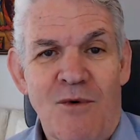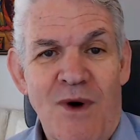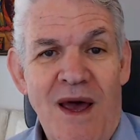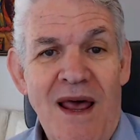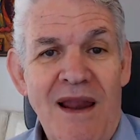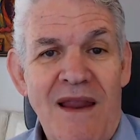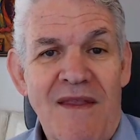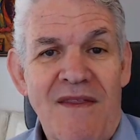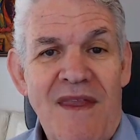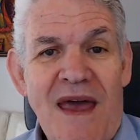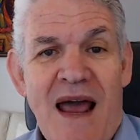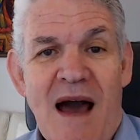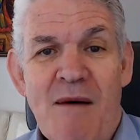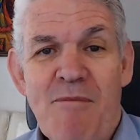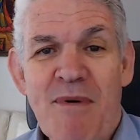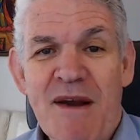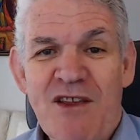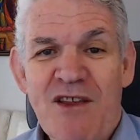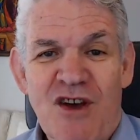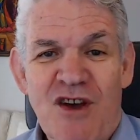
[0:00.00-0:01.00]
Well, the
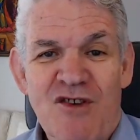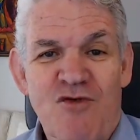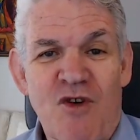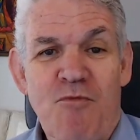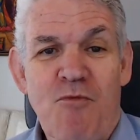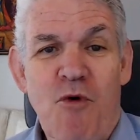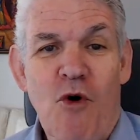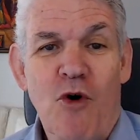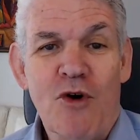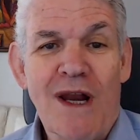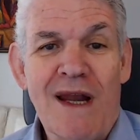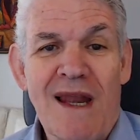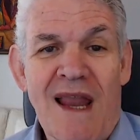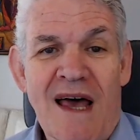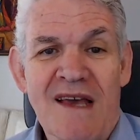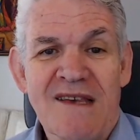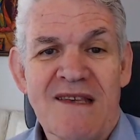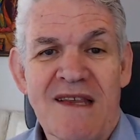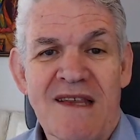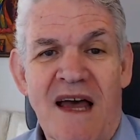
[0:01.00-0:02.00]
company just reported
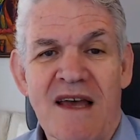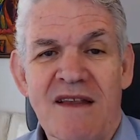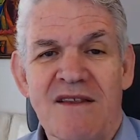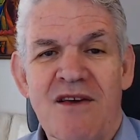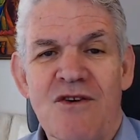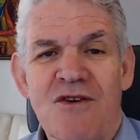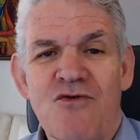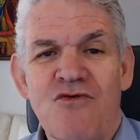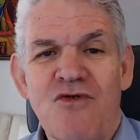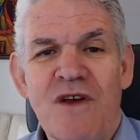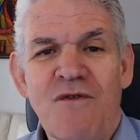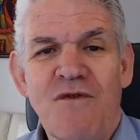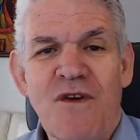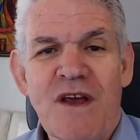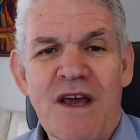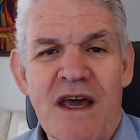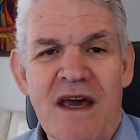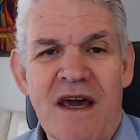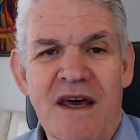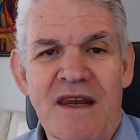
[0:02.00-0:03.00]
last night
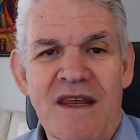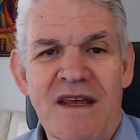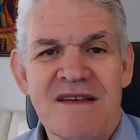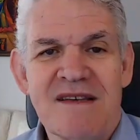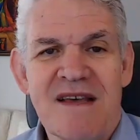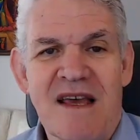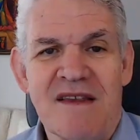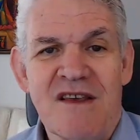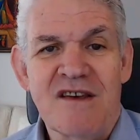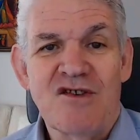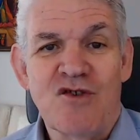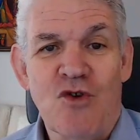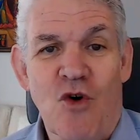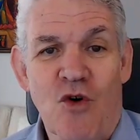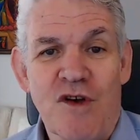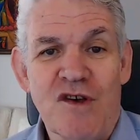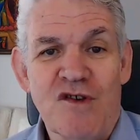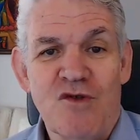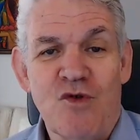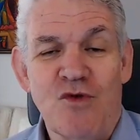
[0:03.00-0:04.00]
terrific earnings, and the
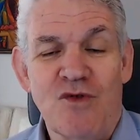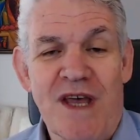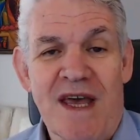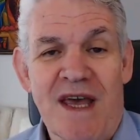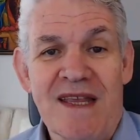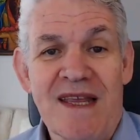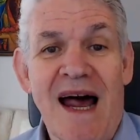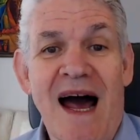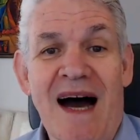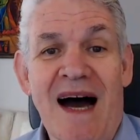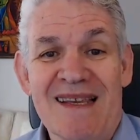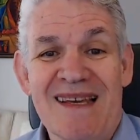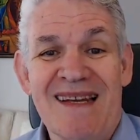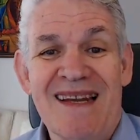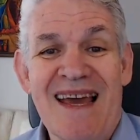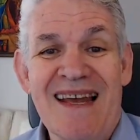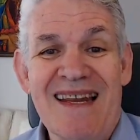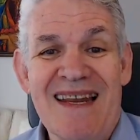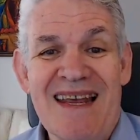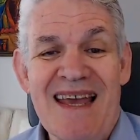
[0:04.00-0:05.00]
stock is today at
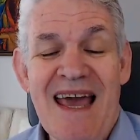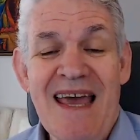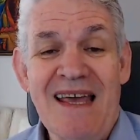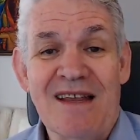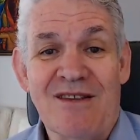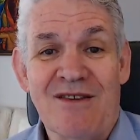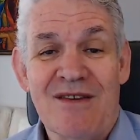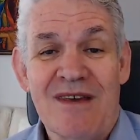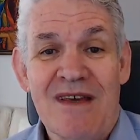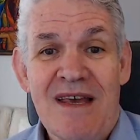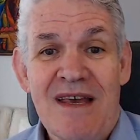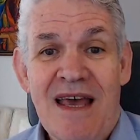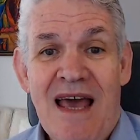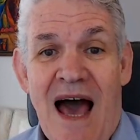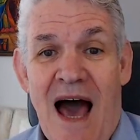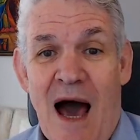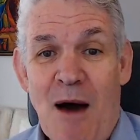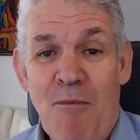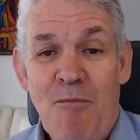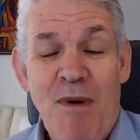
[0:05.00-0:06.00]
188,
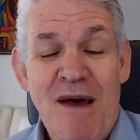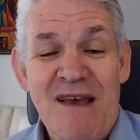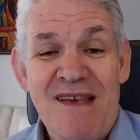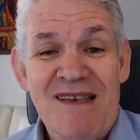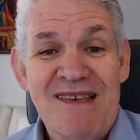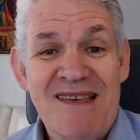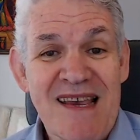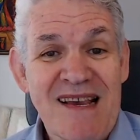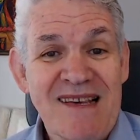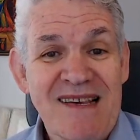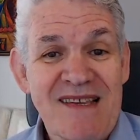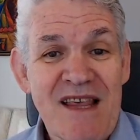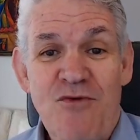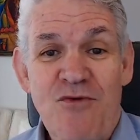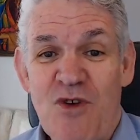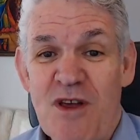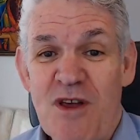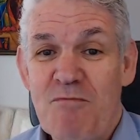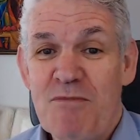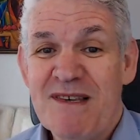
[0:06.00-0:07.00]
up
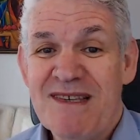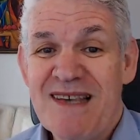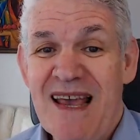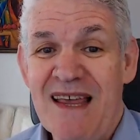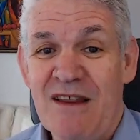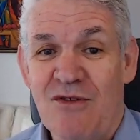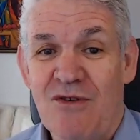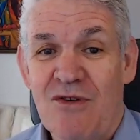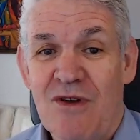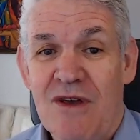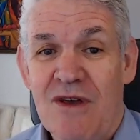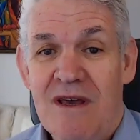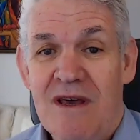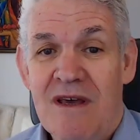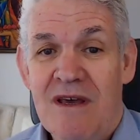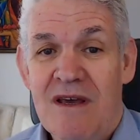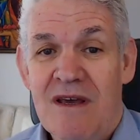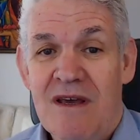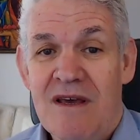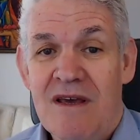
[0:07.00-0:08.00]
63%.
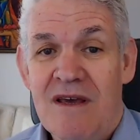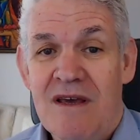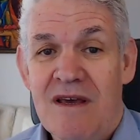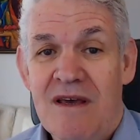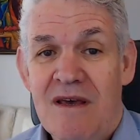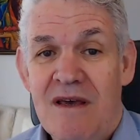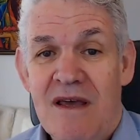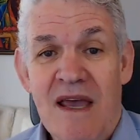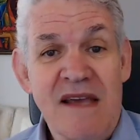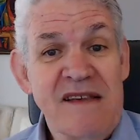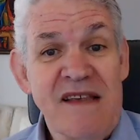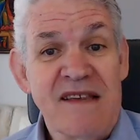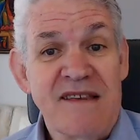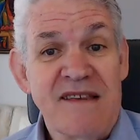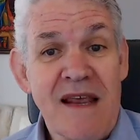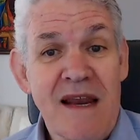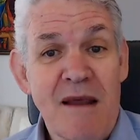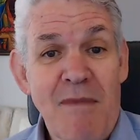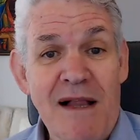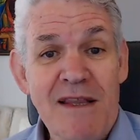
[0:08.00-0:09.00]
Is it
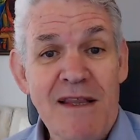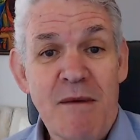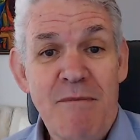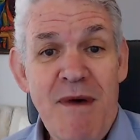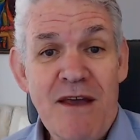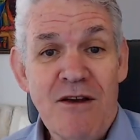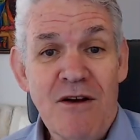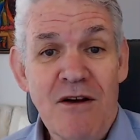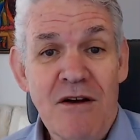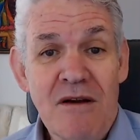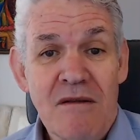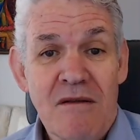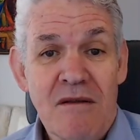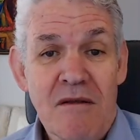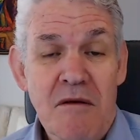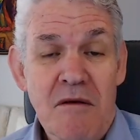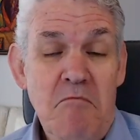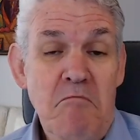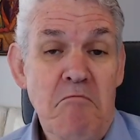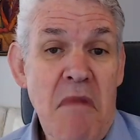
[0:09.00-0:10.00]
still a multi-bagger?
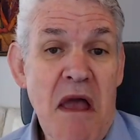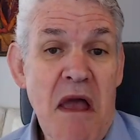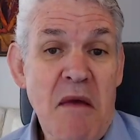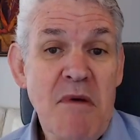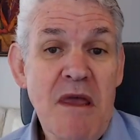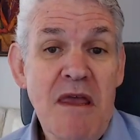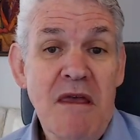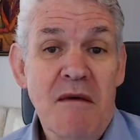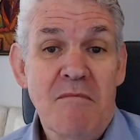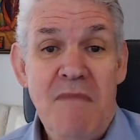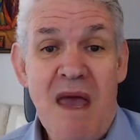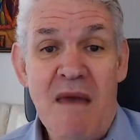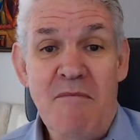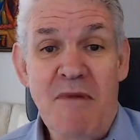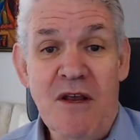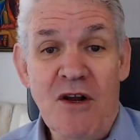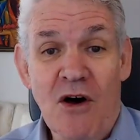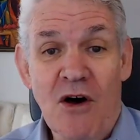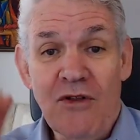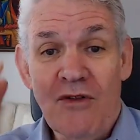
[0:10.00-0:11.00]
Maybe,
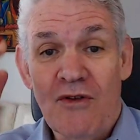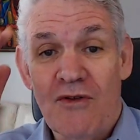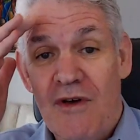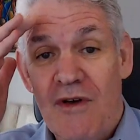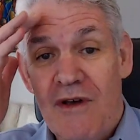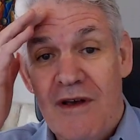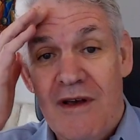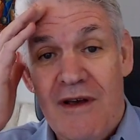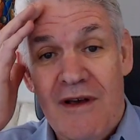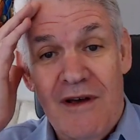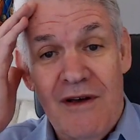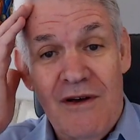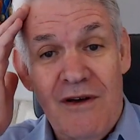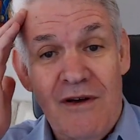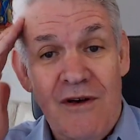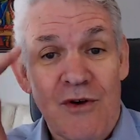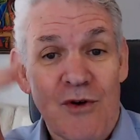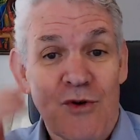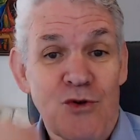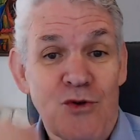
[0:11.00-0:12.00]
maybe not.
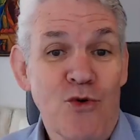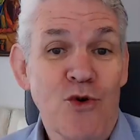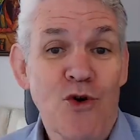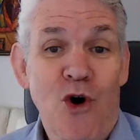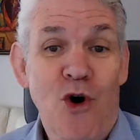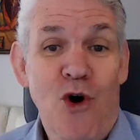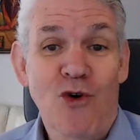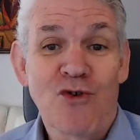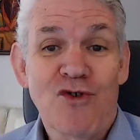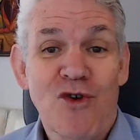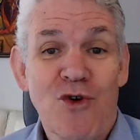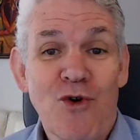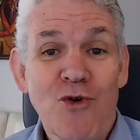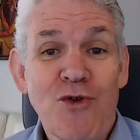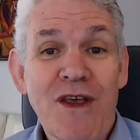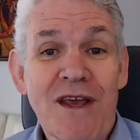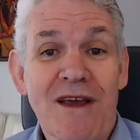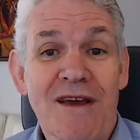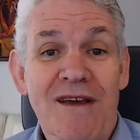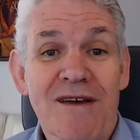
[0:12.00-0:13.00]
Do your own
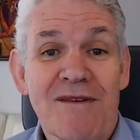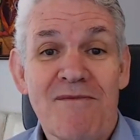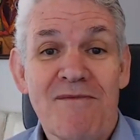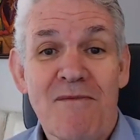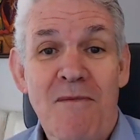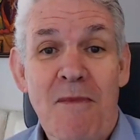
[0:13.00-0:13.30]
sleuthing.